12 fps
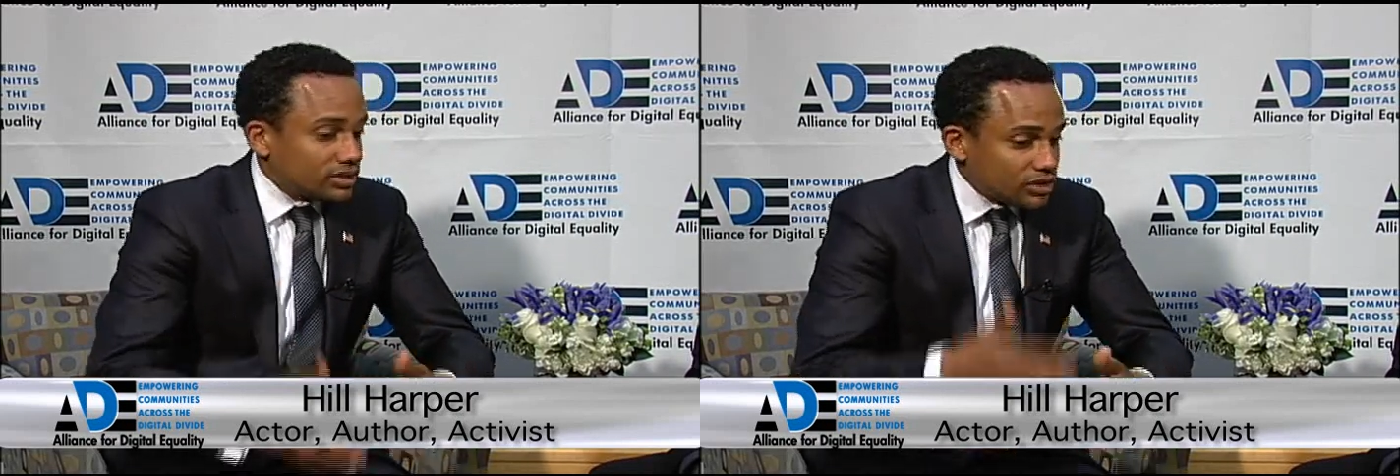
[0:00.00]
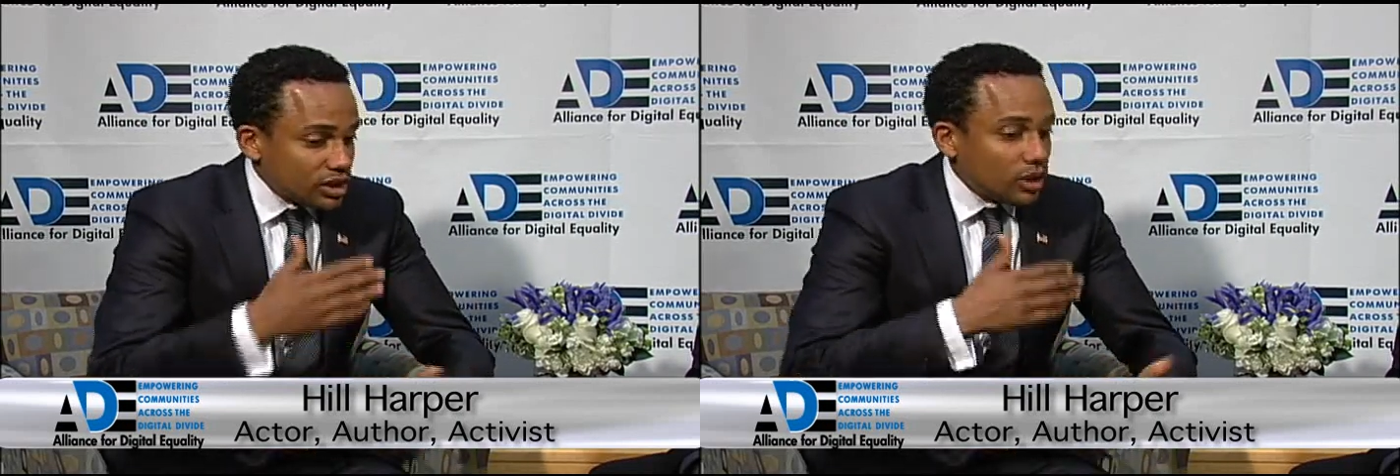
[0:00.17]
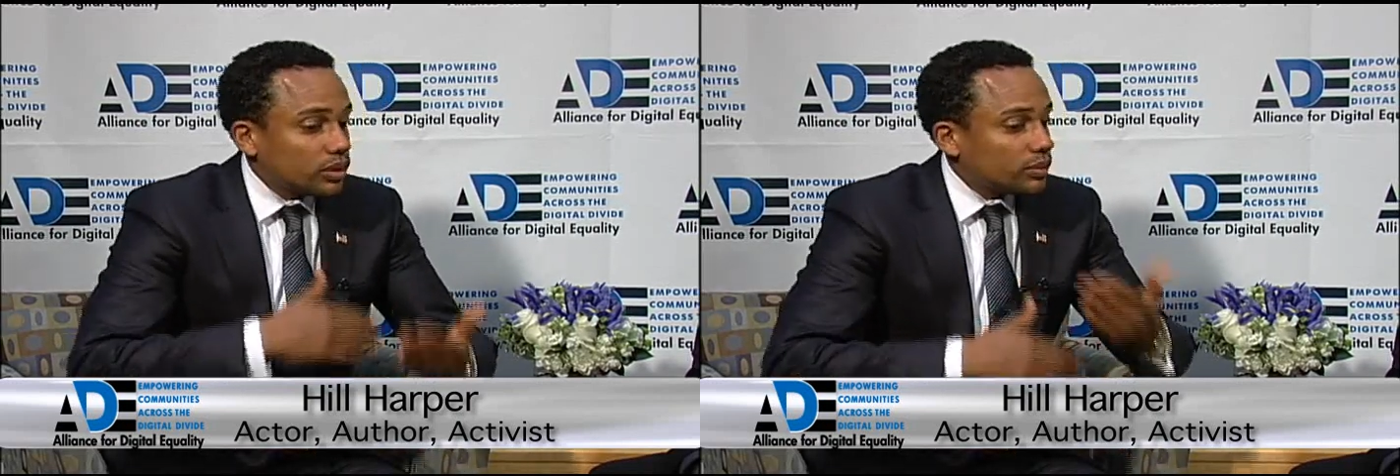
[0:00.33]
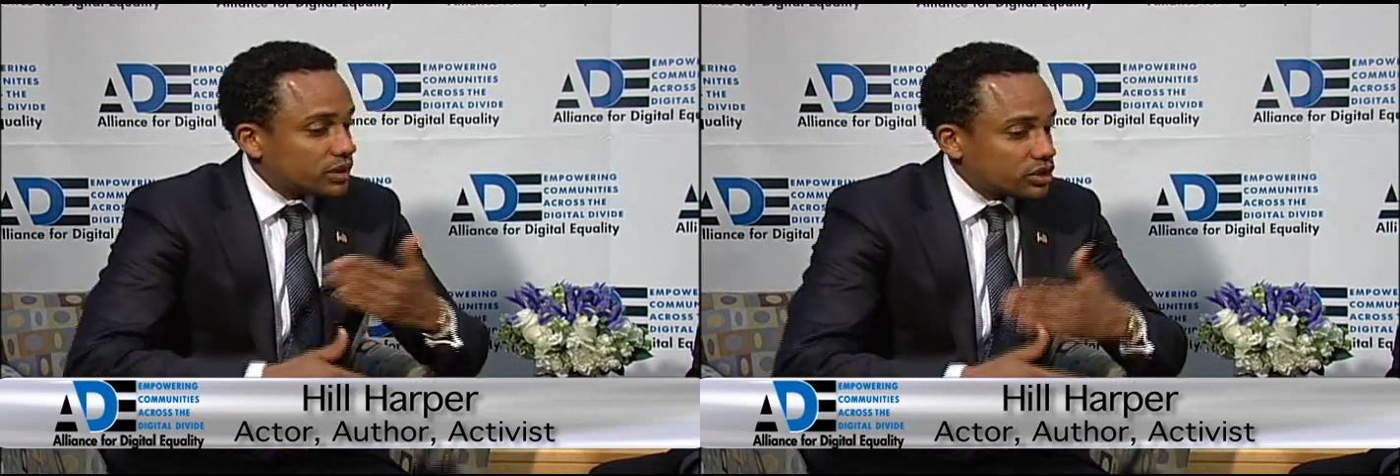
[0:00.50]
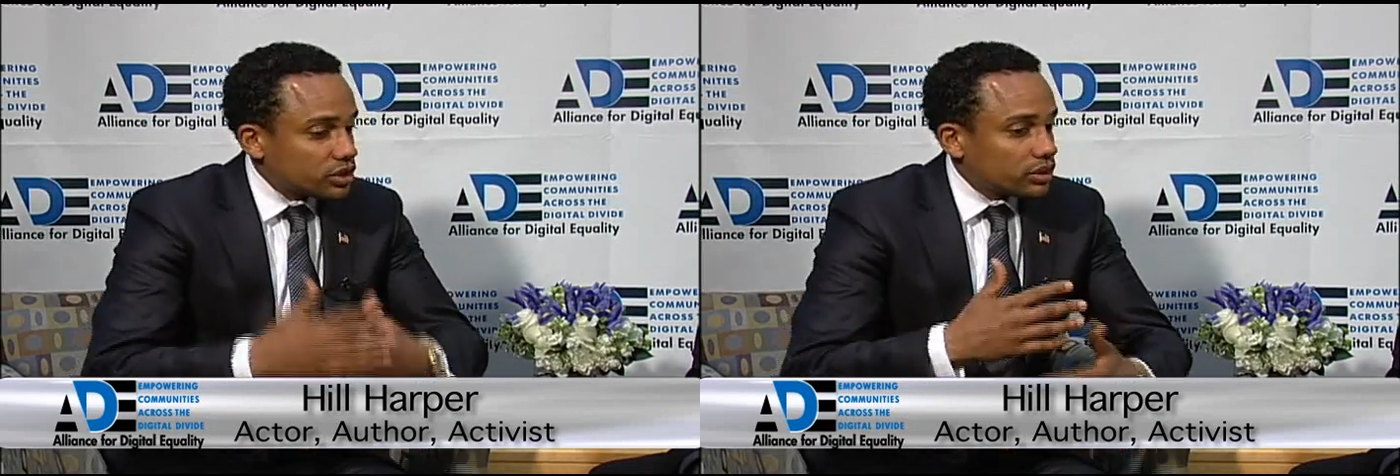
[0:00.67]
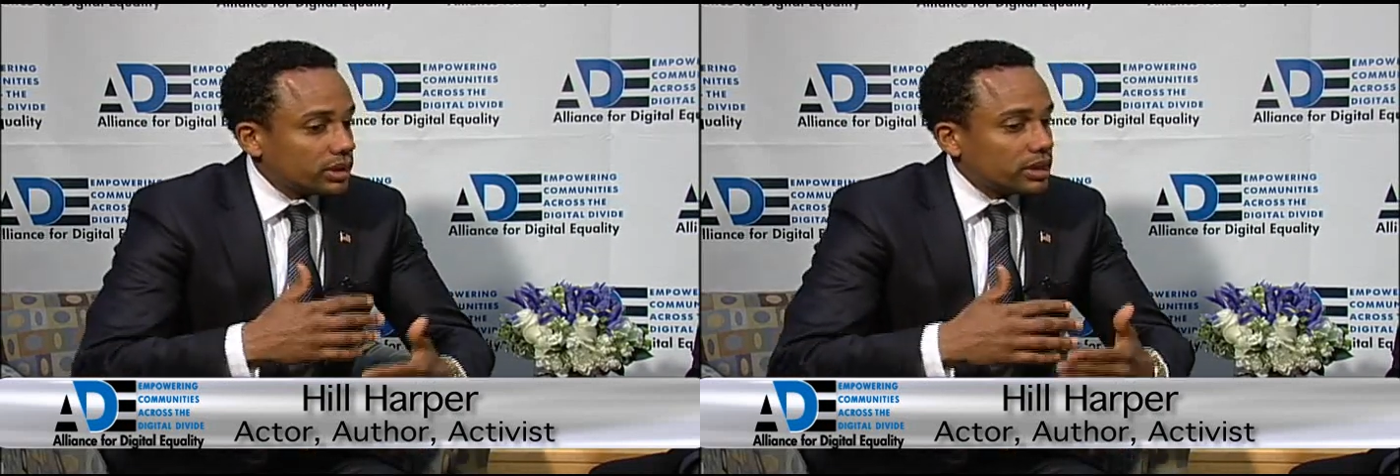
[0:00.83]
slowly but
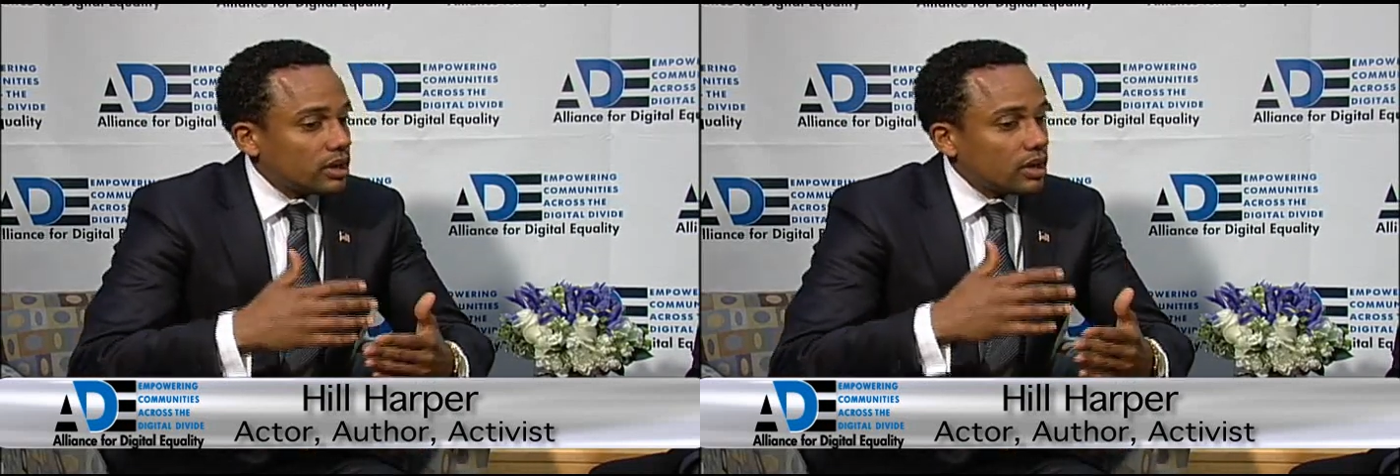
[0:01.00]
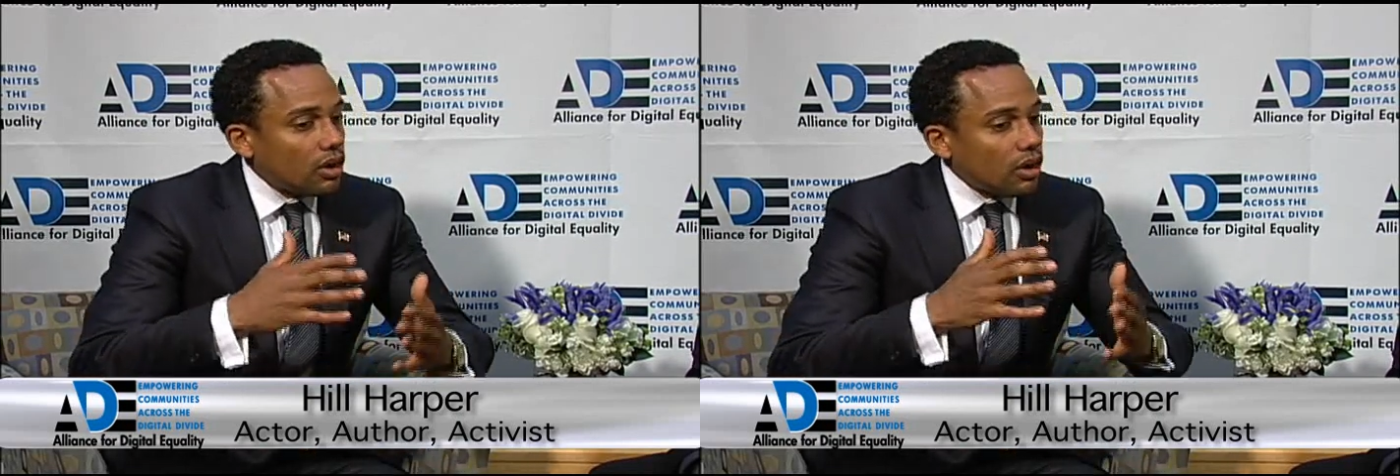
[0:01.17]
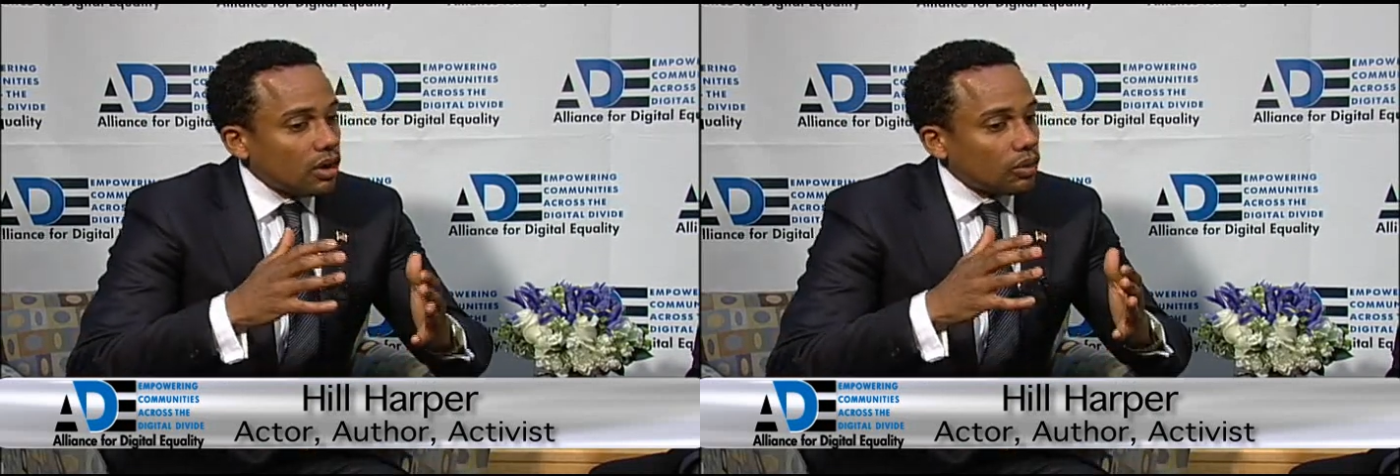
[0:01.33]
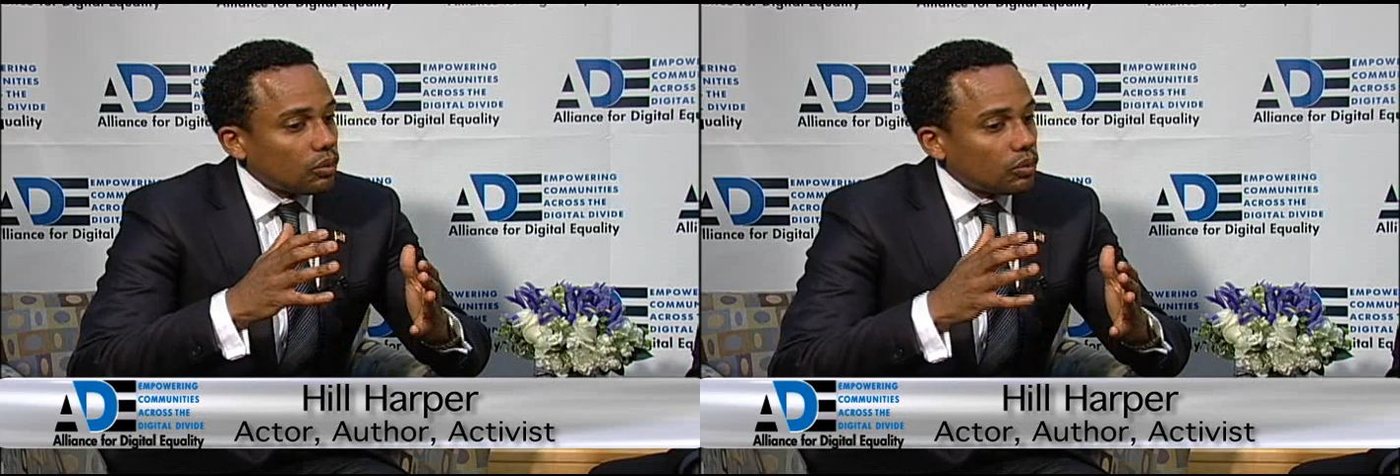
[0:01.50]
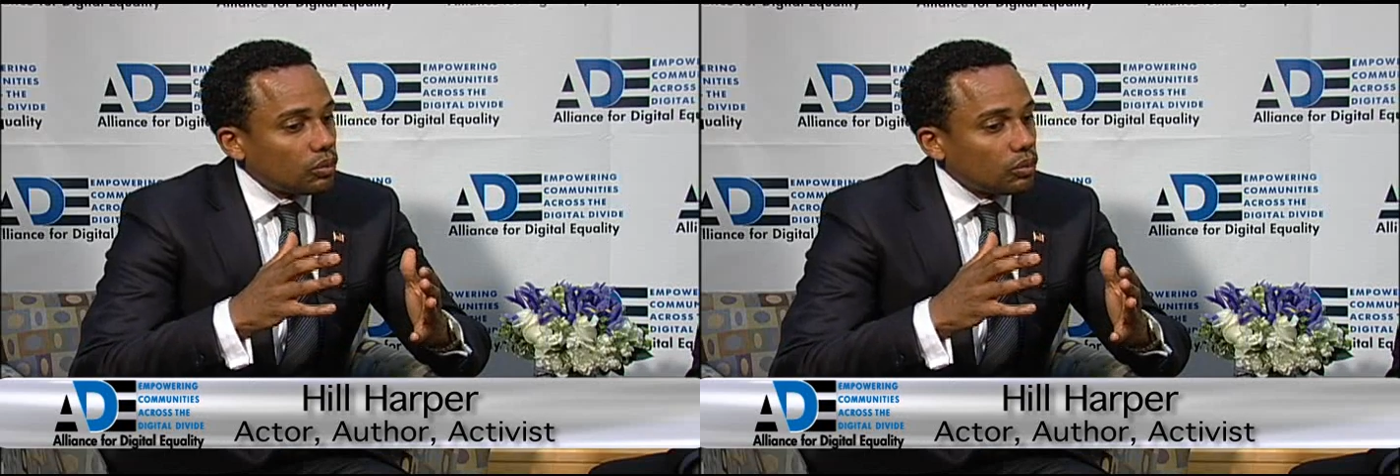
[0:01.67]
surely are